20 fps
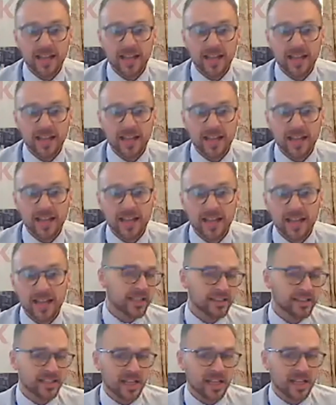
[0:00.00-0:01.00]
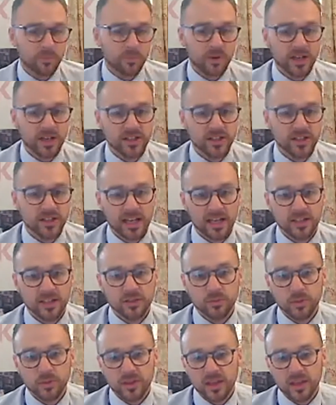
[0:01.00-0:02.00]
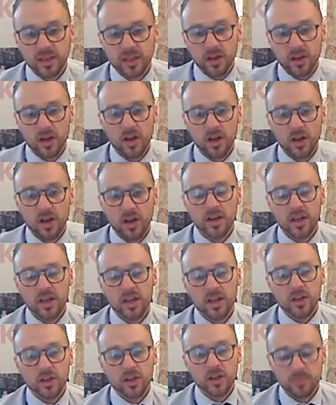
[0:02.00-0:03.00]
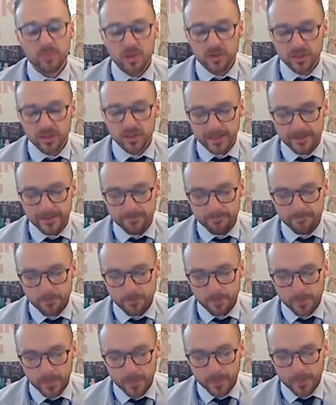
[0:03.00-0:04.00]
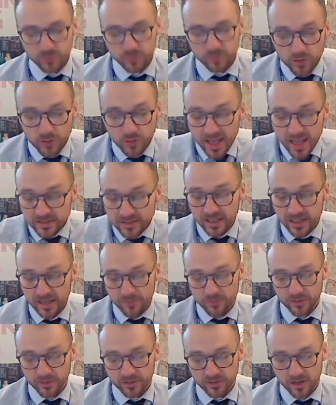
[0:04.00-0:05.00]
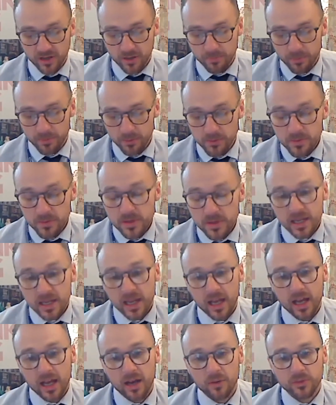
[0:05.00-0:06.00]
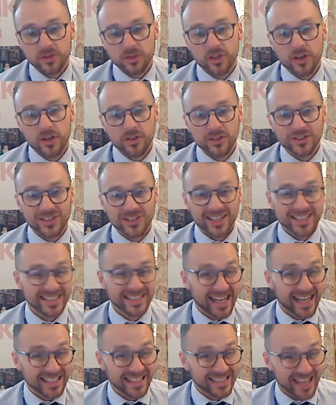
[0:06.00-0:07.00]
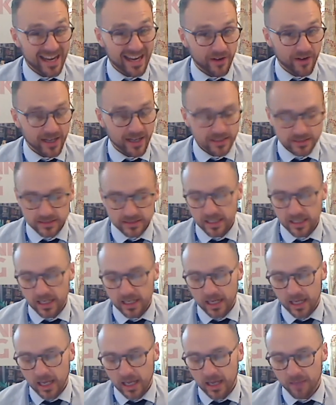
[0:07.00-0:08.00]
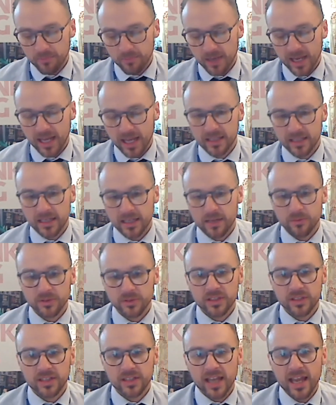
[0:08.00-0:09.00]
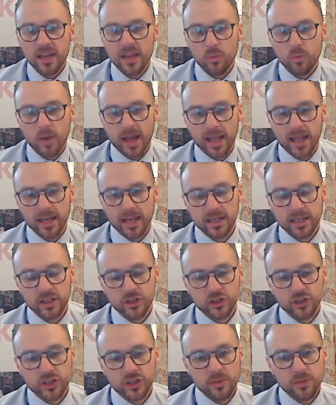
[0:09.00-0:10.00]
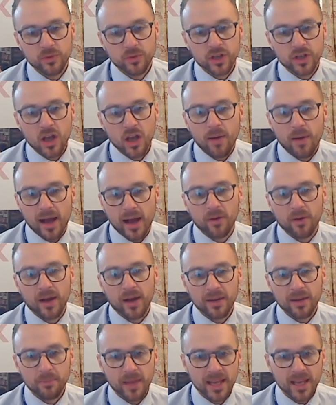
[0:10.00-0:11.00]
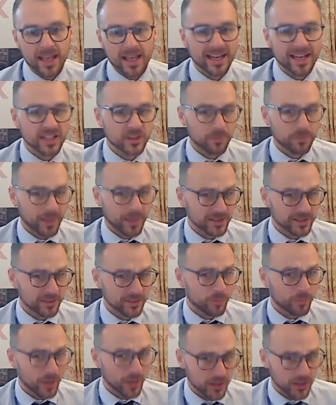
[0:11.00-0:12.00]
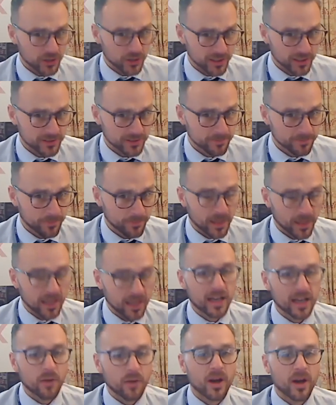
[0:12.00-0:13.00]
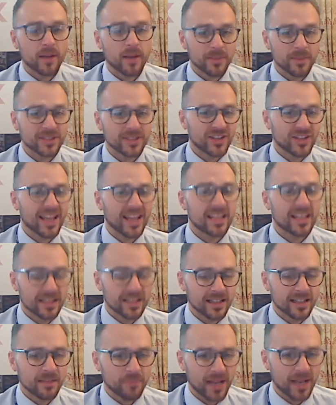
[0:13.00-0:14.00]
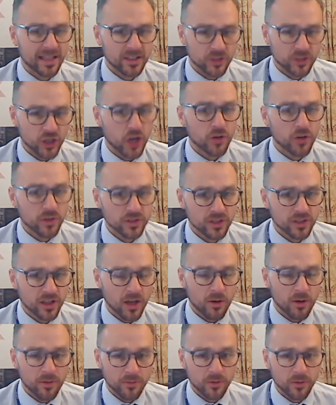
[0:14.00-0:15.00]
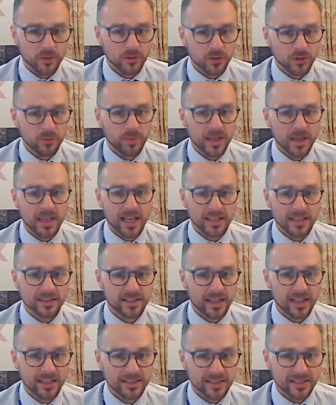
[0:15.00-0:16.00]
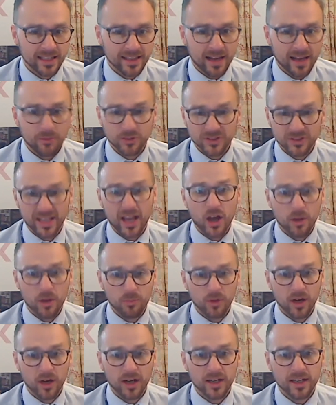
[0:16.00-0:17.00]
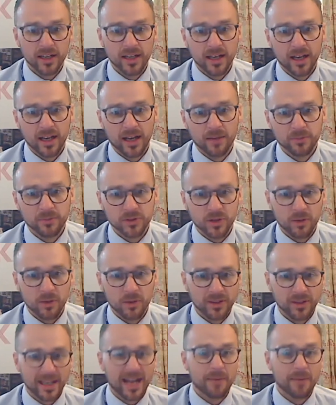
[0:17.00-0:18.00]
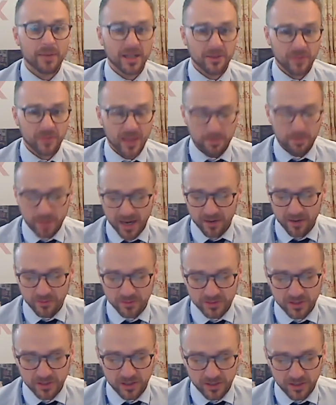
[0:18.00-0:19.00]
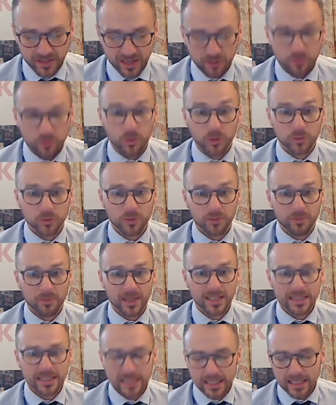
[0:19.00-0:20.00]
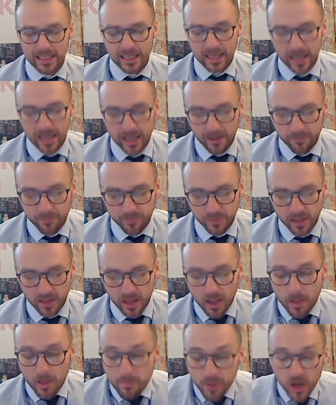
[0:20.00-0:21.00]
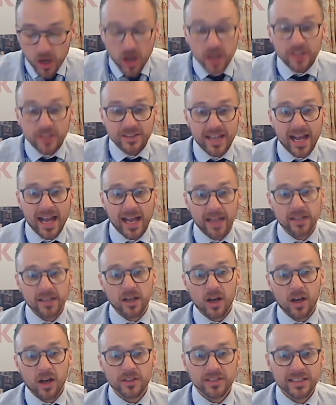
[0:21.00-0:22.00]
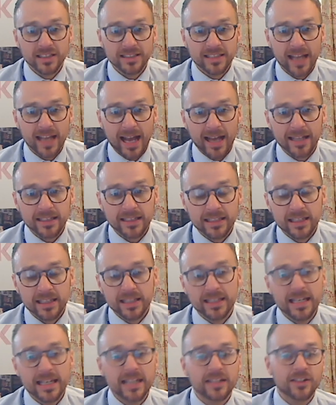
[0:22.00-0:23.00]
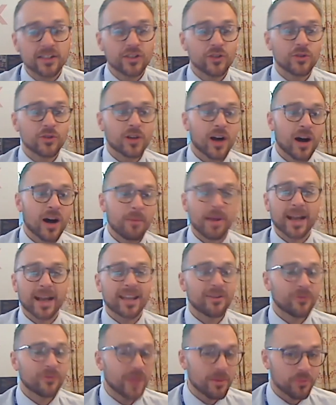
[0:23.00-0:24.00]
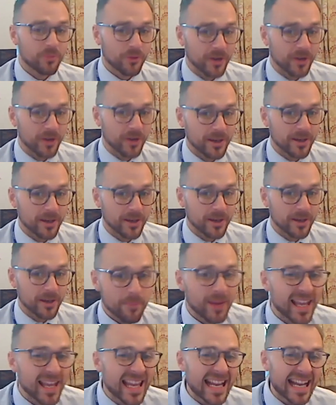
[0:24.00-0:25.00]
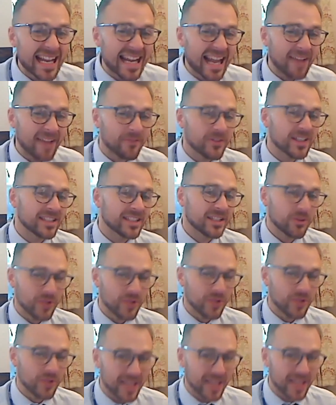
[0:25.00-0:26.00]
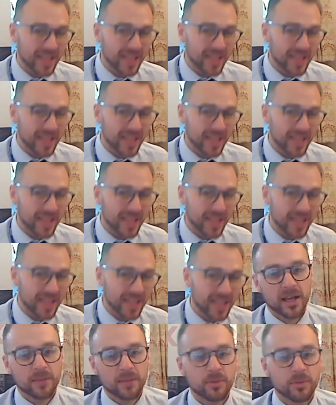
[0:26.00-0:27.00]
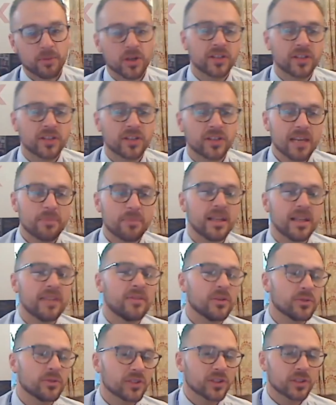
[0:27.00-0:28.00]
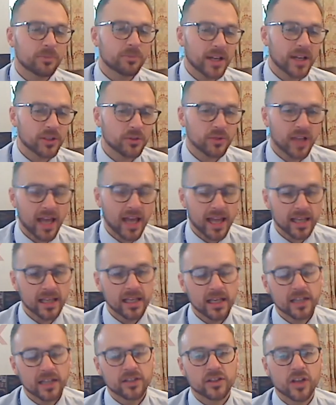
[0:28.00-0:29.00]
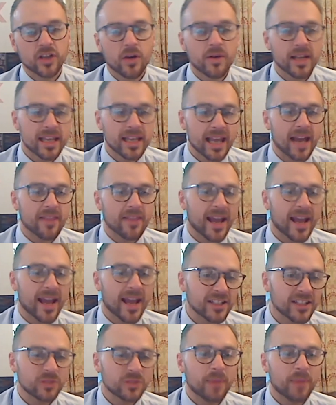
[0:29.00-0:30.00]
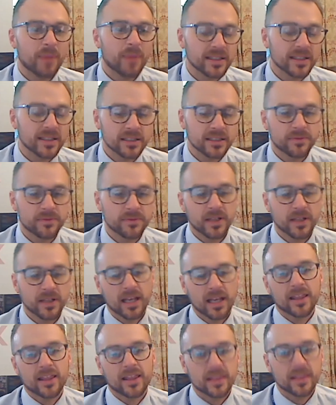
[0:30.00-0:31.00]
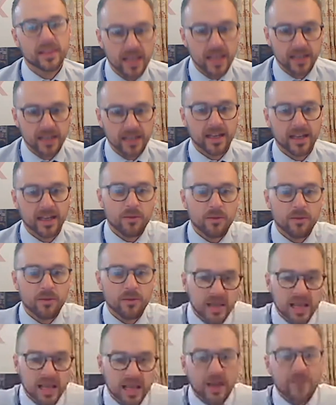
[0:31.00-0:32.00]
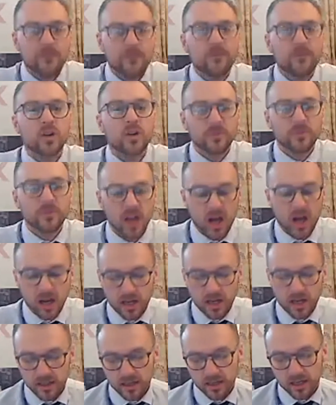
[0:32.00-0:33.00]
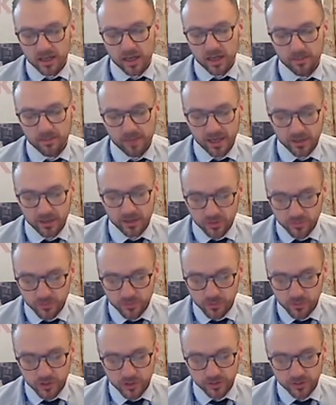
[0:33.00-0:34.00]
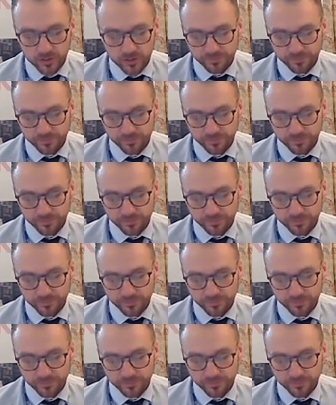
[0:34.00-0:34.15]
what each day's celebration is within her community. So yesterday, for example, was known as Dhanteras, and it was the day when she would go out and make an expensive purchase. Now, I mistakenly made a joke to Lower 42P yesterday to say that was their homework. So I wonder how many of their parents are now cross with me. But her dad, Artie's dad, needed a new car back in February. He left it till yesterday to buy it. He believed it was a special day to go and get that expensive thing. It will be full of luck and good fortune.